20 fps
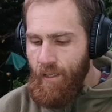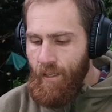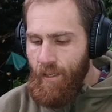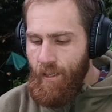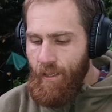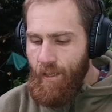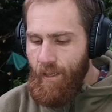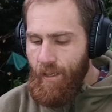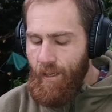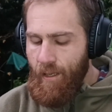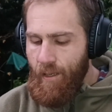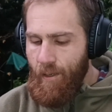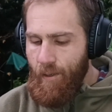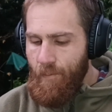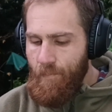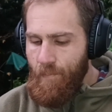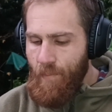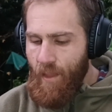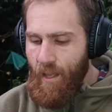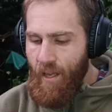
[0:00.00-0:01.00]

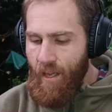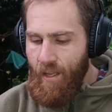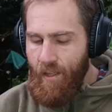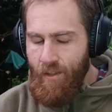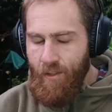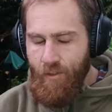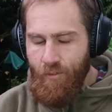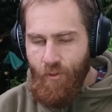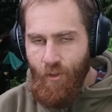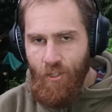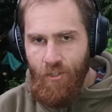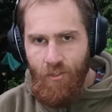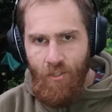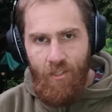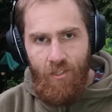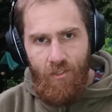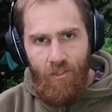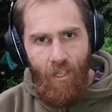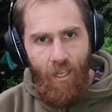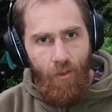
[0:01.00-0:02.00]
And the first
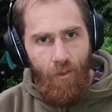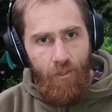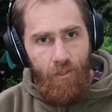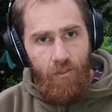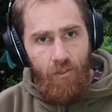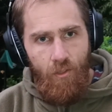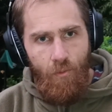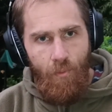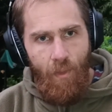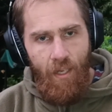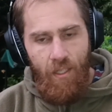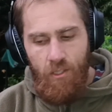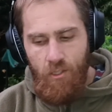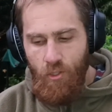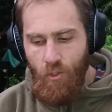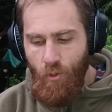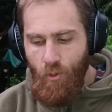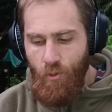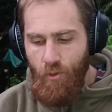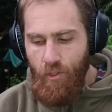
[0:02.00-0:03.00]
thing to start with is to make
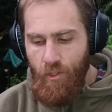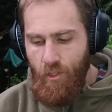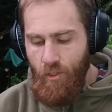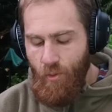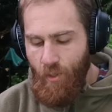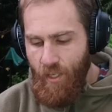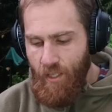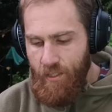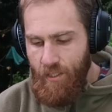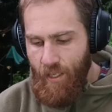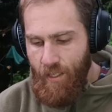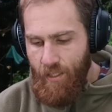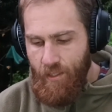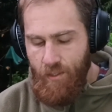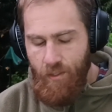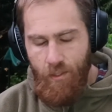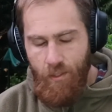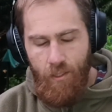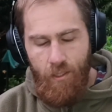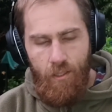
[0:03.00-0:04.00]
sure that you are
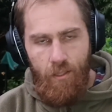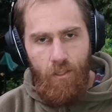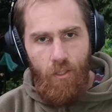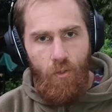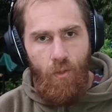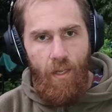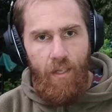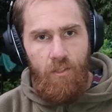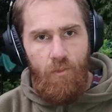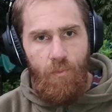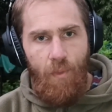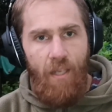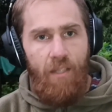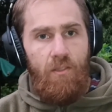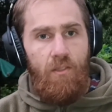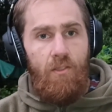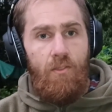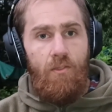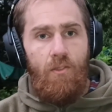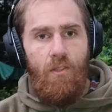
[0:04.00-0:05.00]
taking the correct
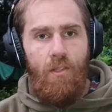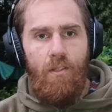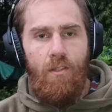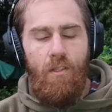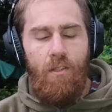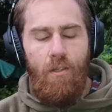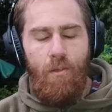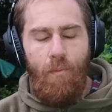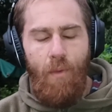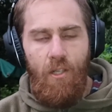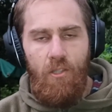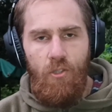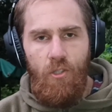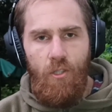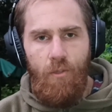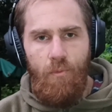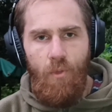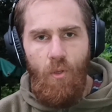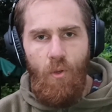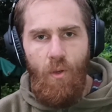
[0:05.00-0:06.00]
species, that the
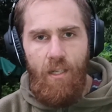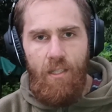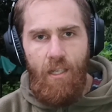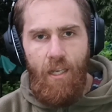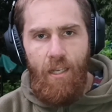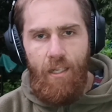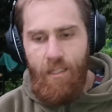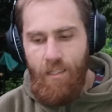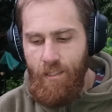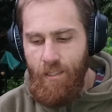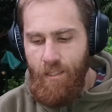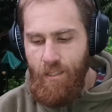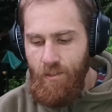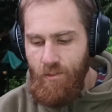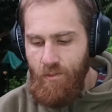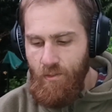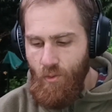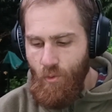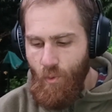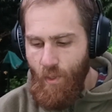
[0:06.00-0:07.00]
mushroom you are taking
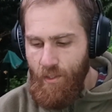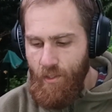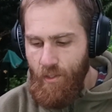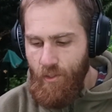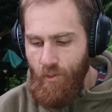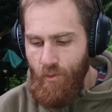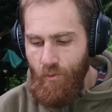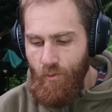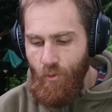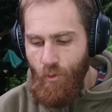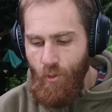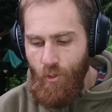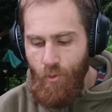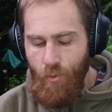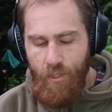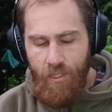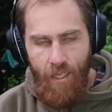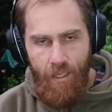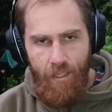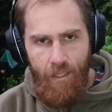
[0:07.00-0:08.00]
is the one that you thought you were
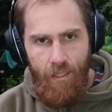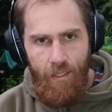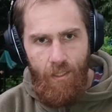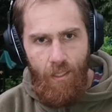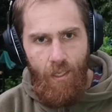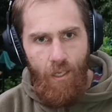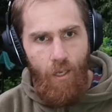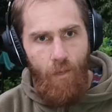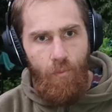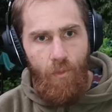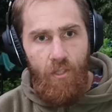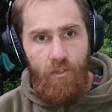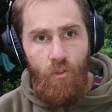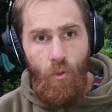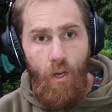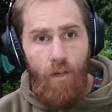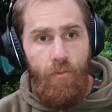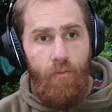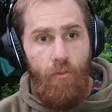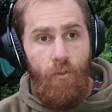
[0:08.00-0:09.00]
taking. There's
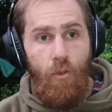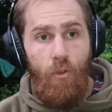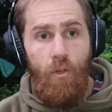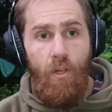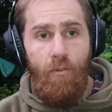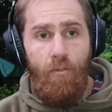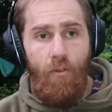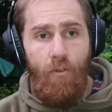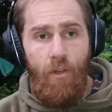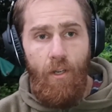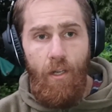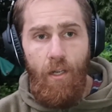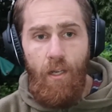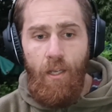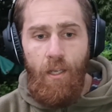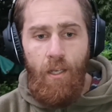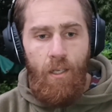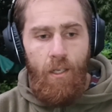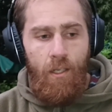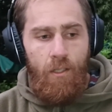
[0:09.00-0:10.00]
quite a few different
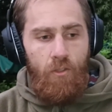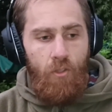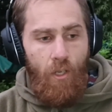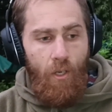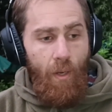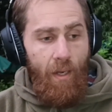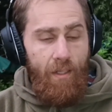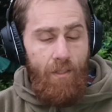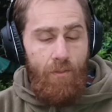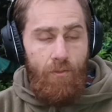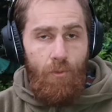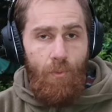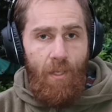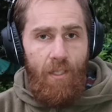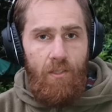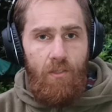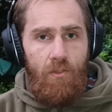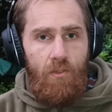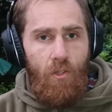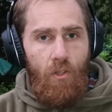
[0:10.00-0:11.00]
psychoactive
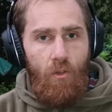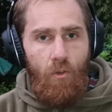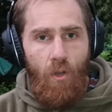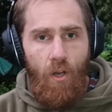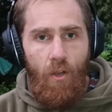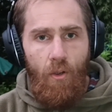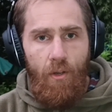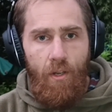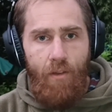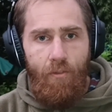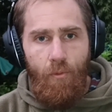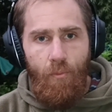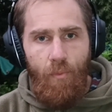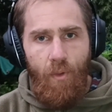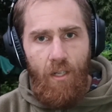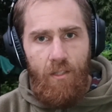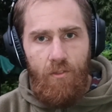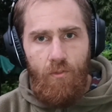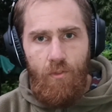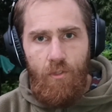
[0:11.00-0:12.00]
species that grow in different
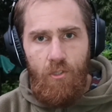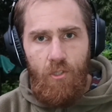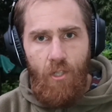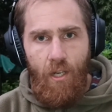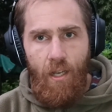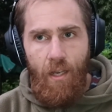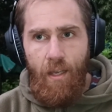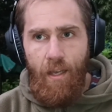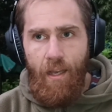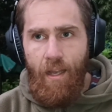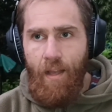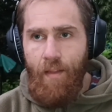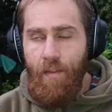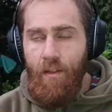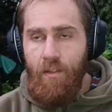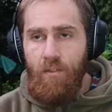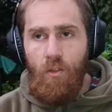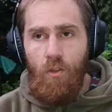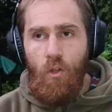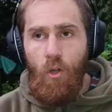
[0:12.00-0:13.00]
parts of Australia, and
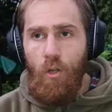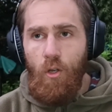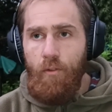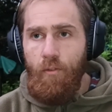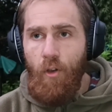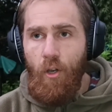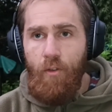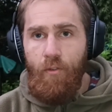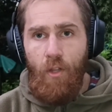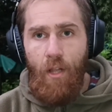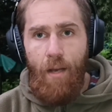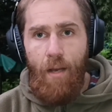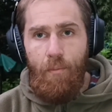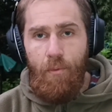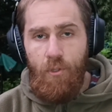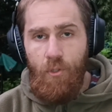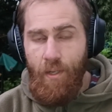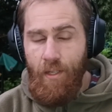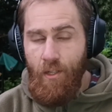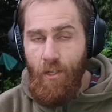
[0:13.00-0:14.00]
there's a lot of overlap
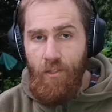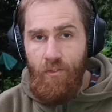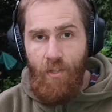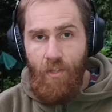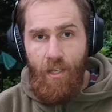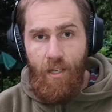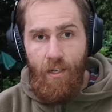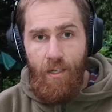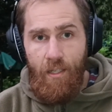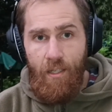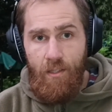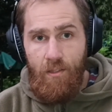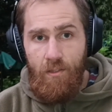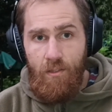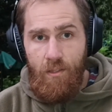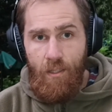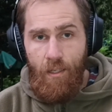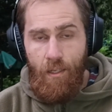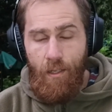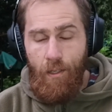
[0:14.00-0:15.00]
between those
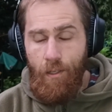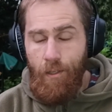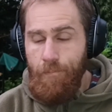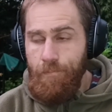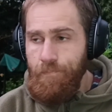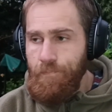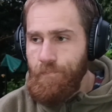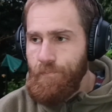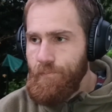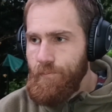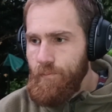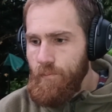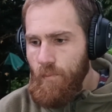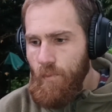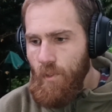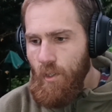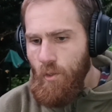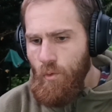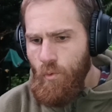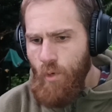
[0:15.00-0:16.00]
areas.
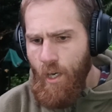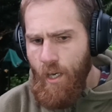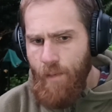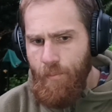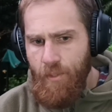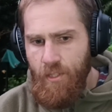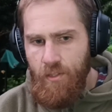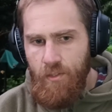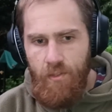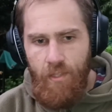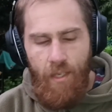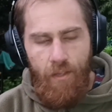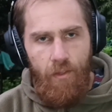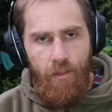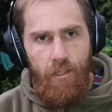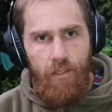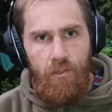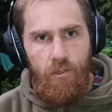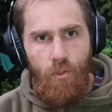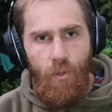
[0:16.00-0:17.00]
Right up in
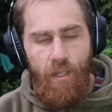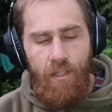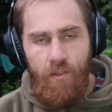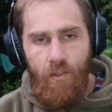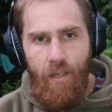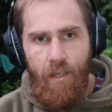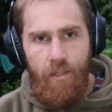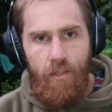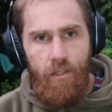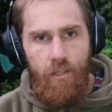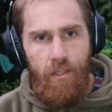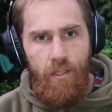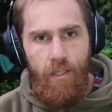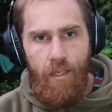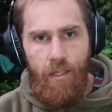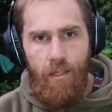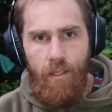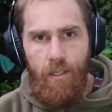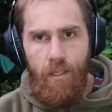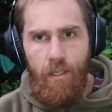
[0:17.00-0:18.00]
southeast Queensland, you can
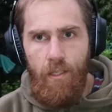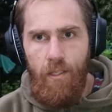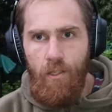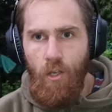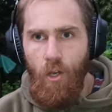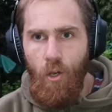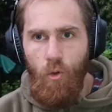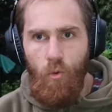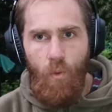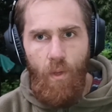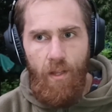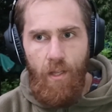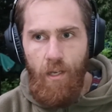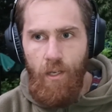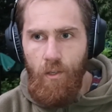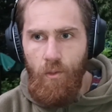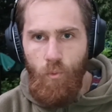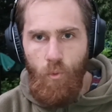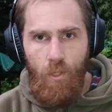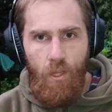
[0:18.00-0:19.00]
get the cold
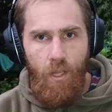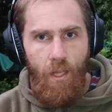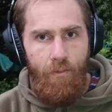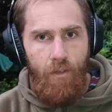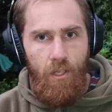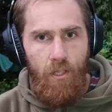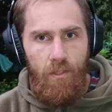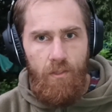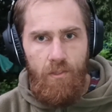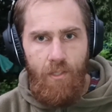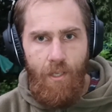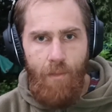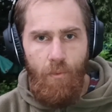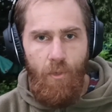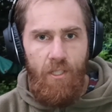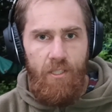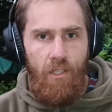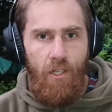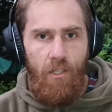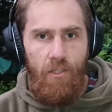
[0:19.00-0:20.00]
weather Woodlover
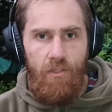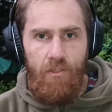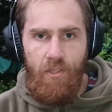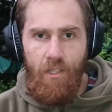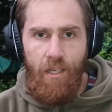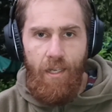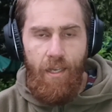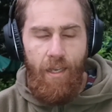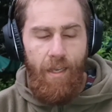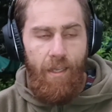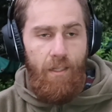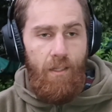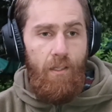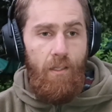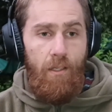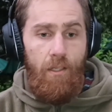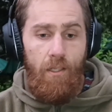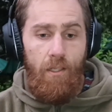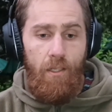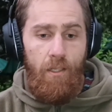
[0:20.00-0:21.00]
subaruginosa and
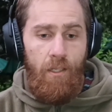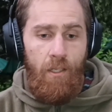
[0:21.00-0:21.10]
the